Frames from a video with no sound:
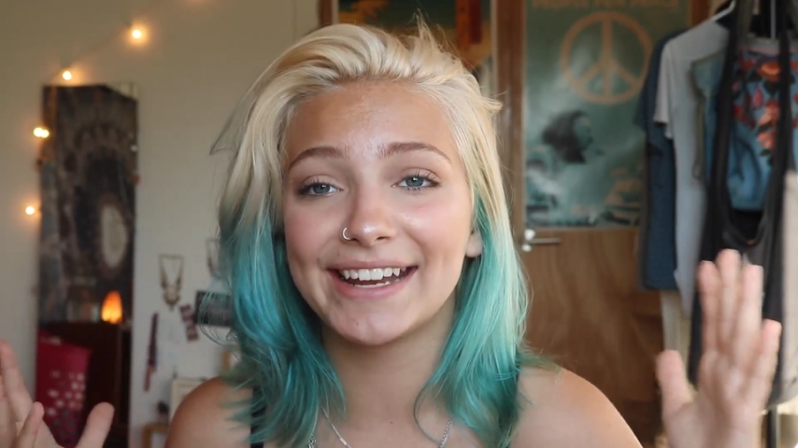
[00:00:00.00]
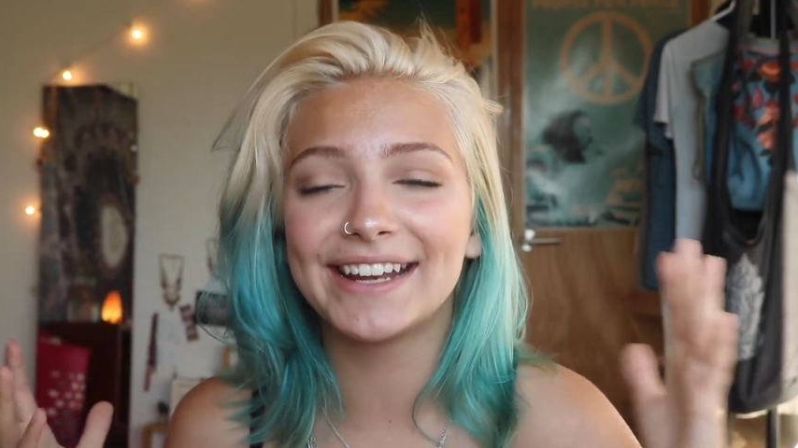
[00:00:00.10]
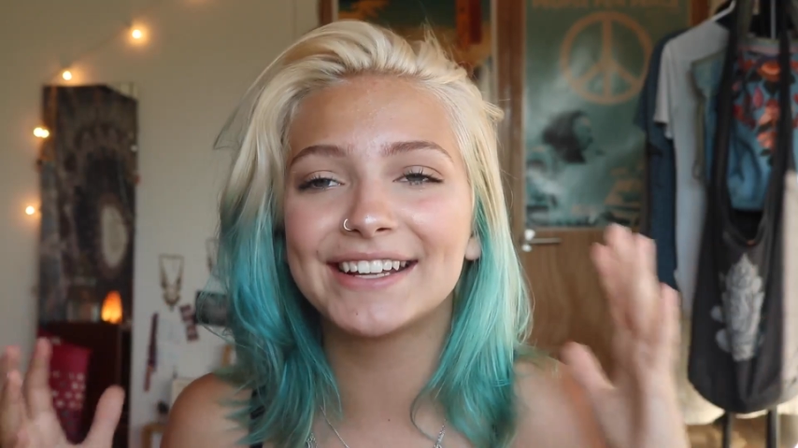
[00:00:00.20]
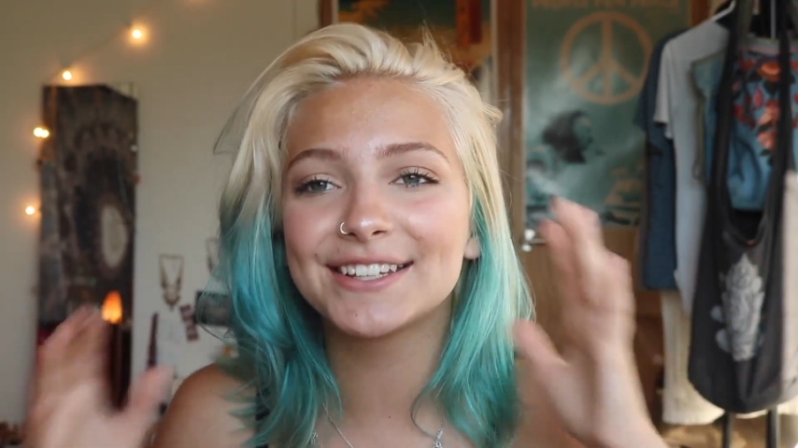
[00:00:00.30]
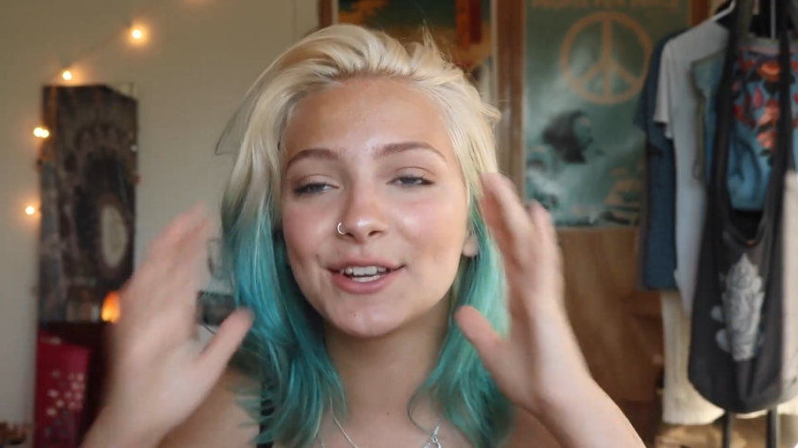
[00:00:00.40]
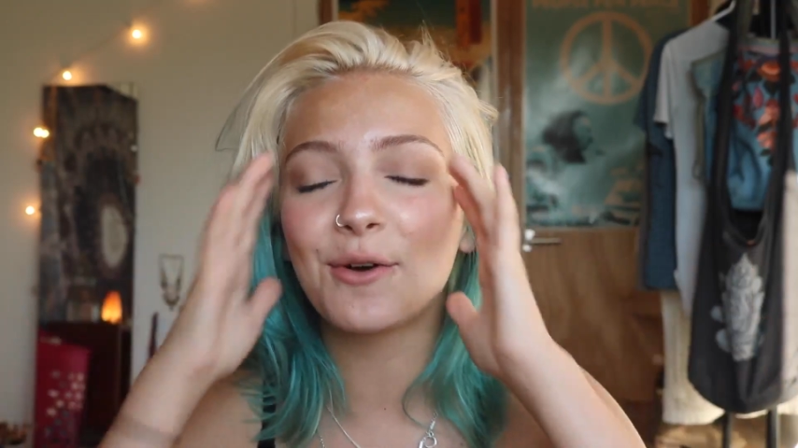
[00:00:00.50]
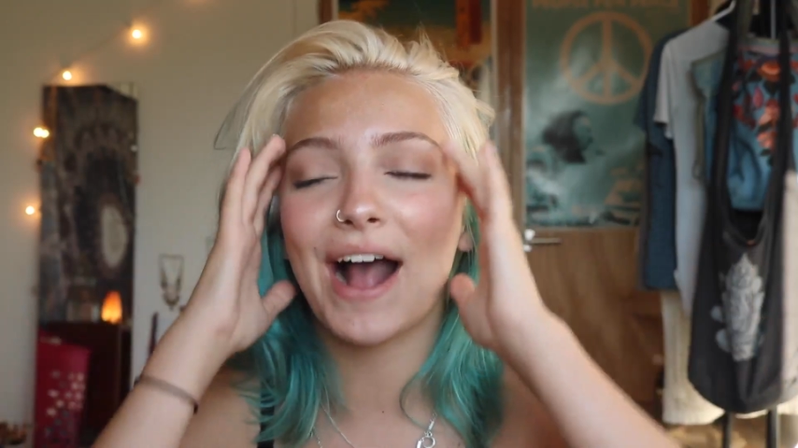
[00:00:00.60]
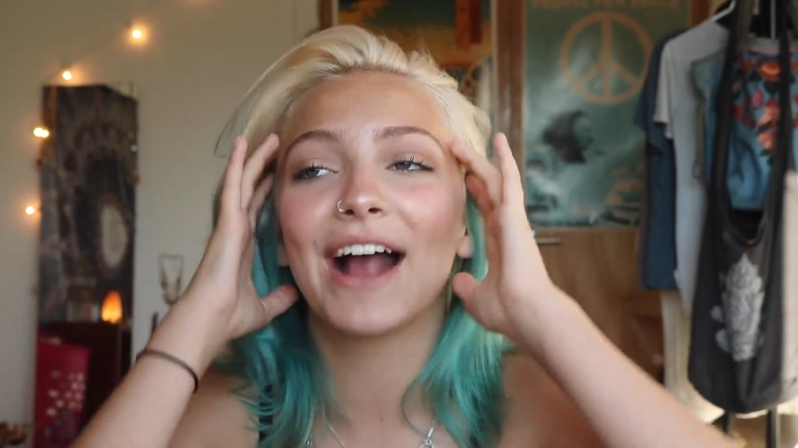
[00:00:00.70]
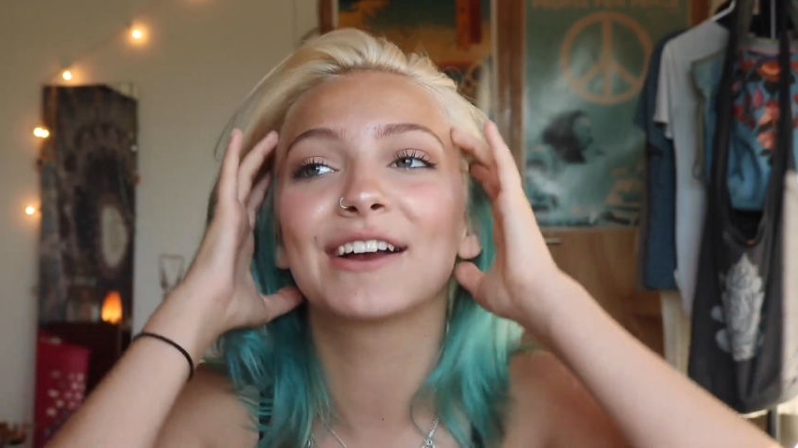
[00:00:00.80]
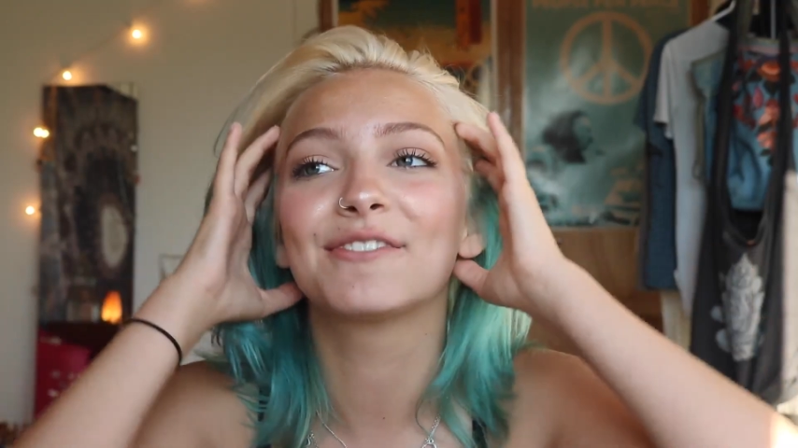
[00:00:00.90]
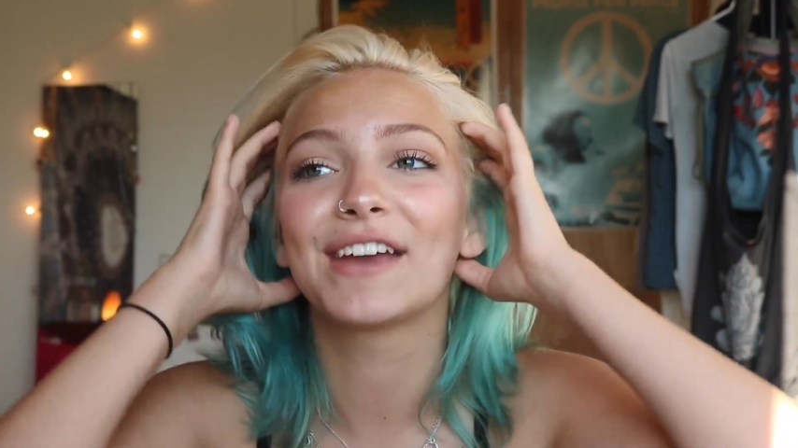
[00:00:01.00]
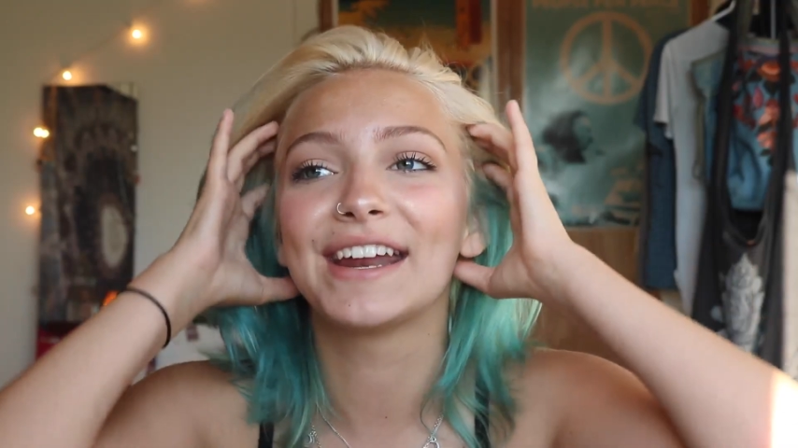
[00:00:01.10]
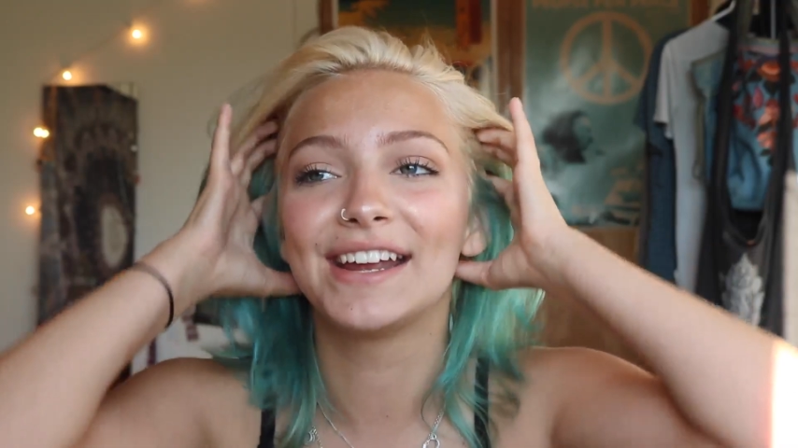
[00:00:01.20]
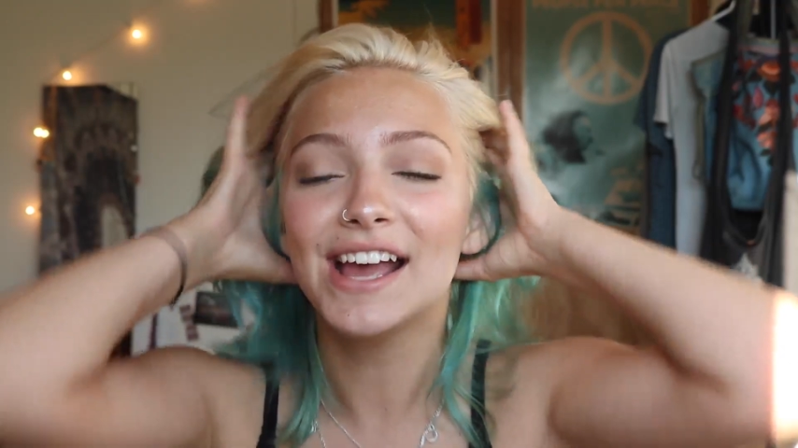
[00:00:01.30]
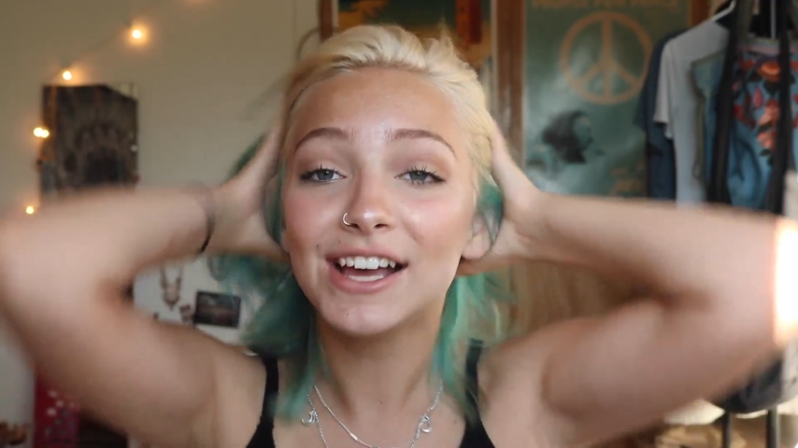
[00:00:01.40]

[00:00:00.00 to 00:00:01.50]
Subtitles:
and it's so aggravating